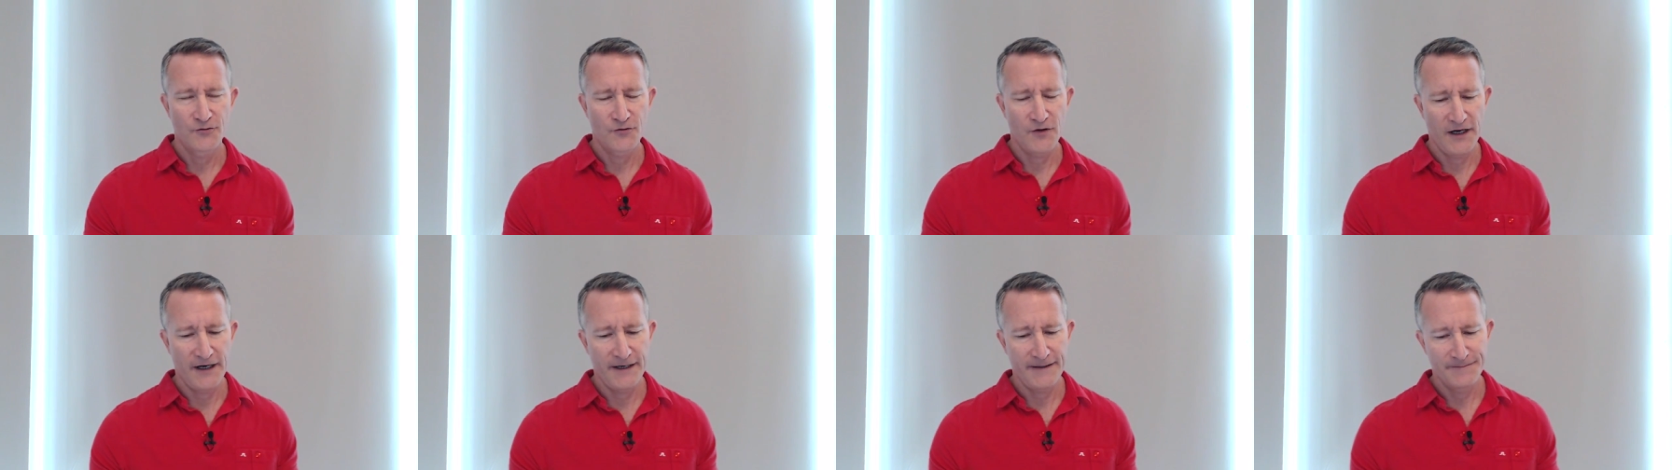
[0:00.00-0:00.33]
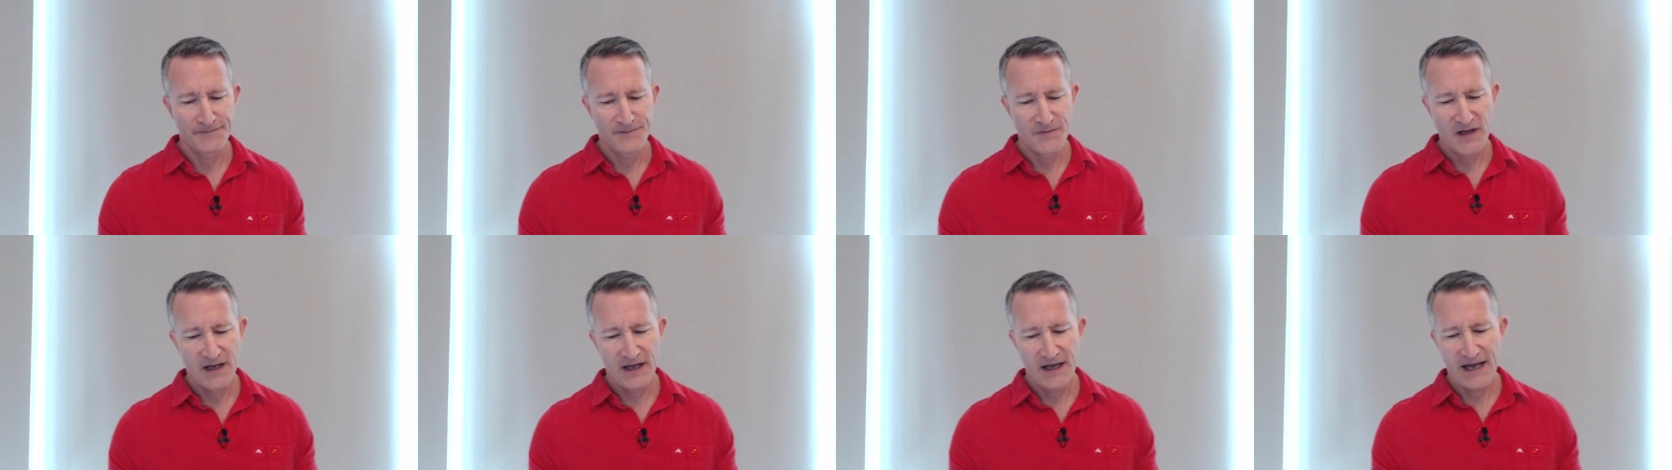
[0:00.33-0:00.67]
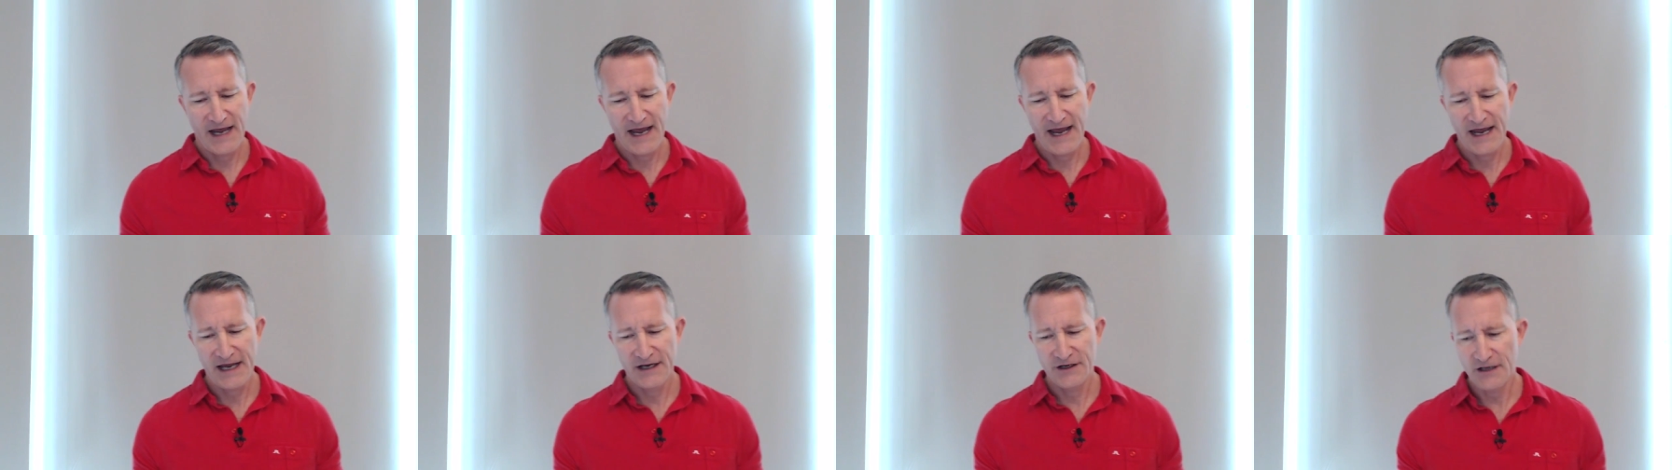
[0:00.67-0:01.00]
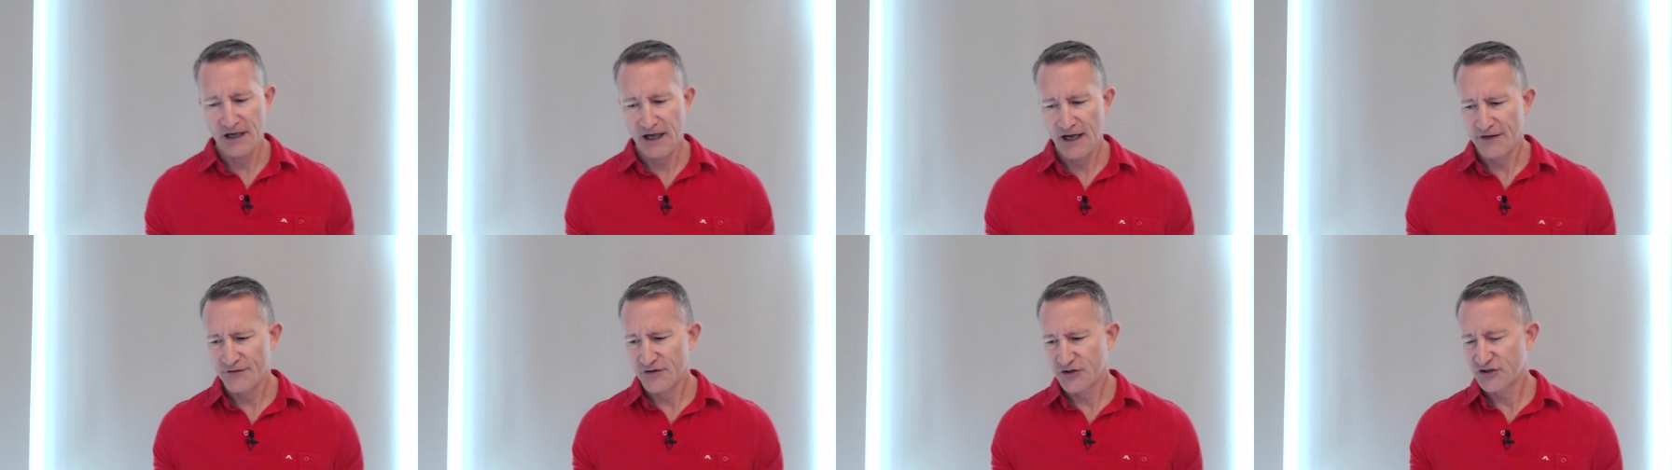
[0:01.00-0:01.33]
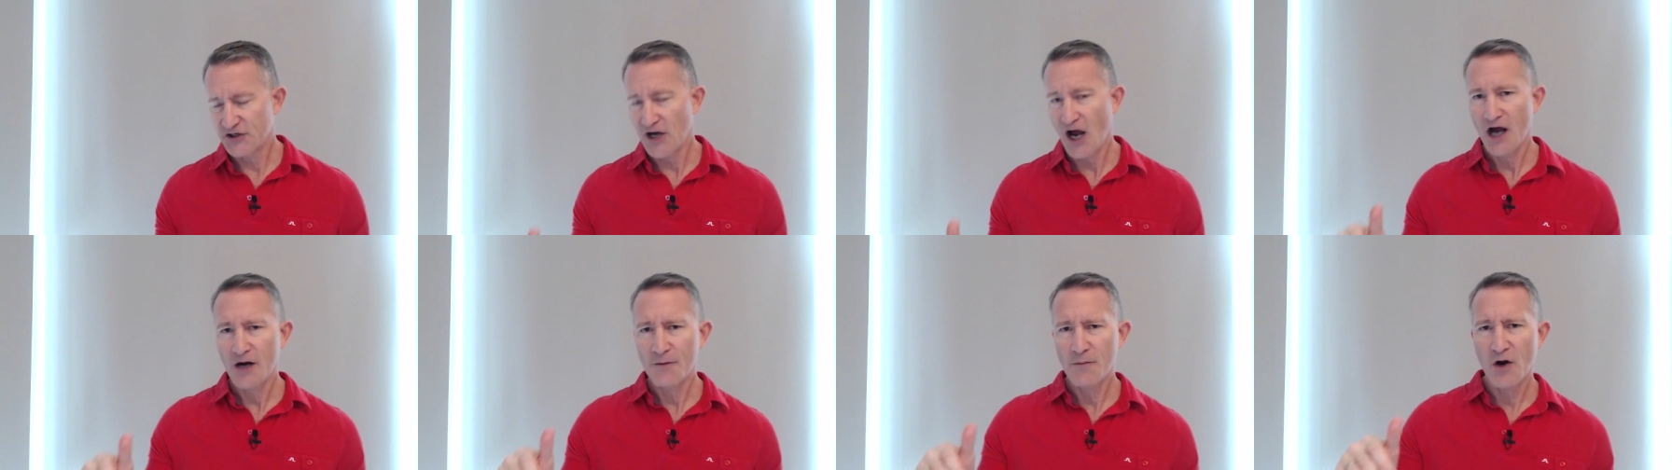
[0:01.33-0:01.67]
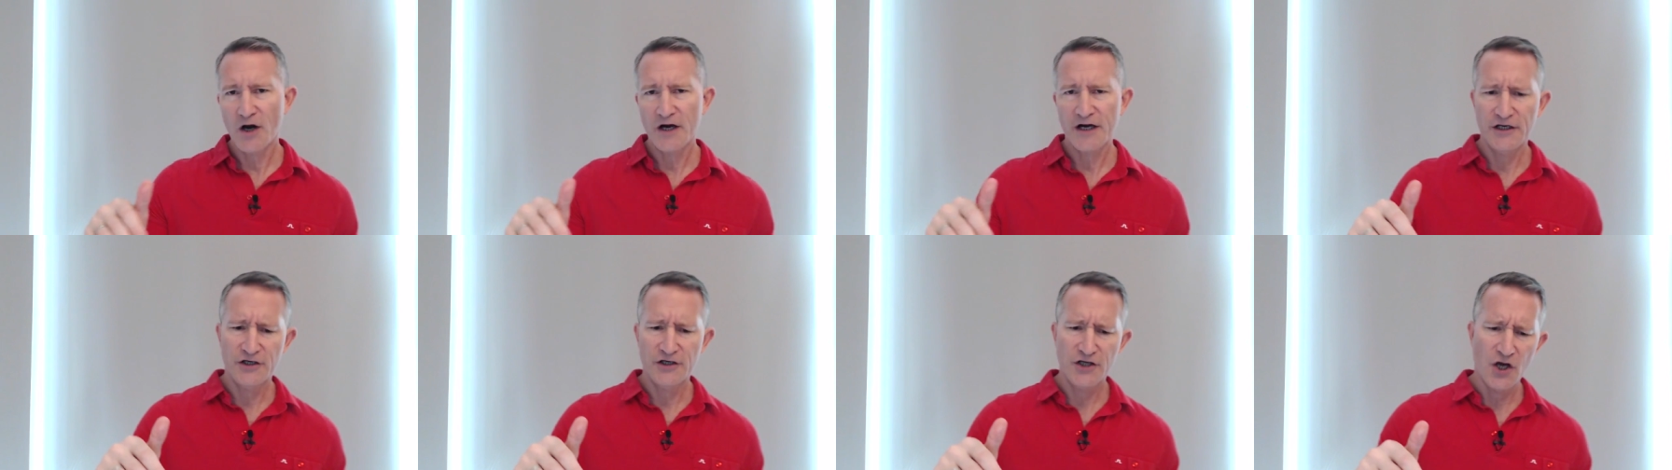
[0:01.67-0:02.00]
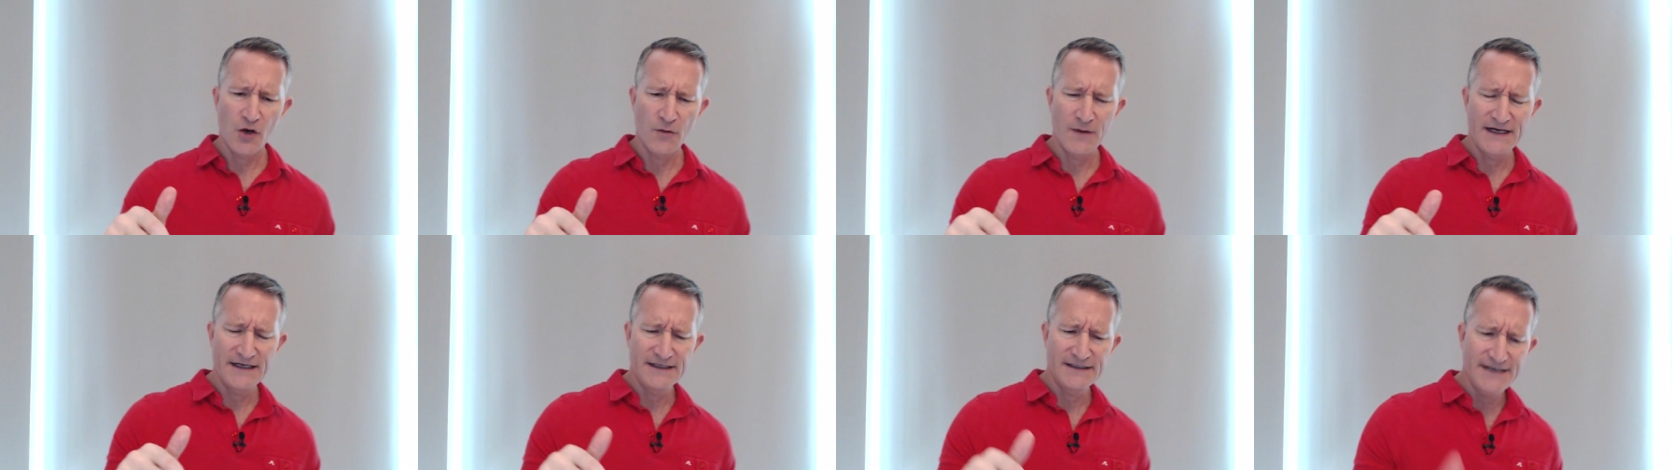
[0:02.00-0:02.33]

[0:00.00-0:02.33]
right? And the stock market going